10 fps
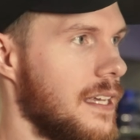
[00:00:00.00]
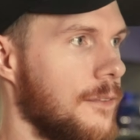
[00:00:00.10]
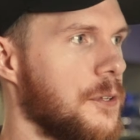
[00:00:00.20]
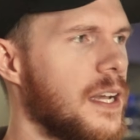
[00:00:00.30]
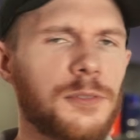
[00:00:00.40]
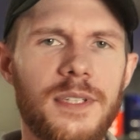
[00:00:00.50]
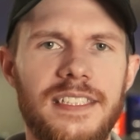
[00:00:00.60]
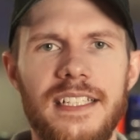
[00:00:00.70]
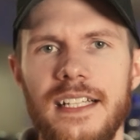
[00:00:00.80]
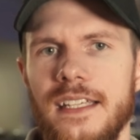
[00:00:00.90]
If you guys want to
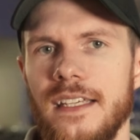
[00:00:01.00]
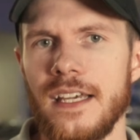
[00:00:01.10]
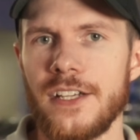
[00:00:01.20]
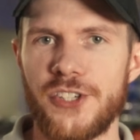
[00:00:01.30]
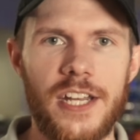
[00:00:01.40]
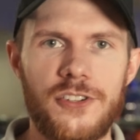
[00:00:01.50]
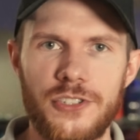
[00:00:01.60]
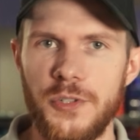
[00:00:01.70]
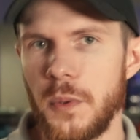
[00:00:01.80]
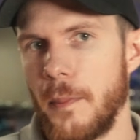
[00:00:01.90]
see any
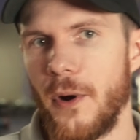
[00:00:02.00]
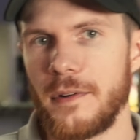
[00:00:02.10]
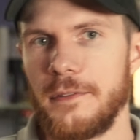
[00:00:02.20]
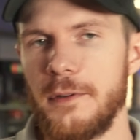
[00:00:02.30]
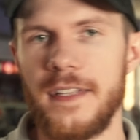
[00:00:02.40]
changes to our ball review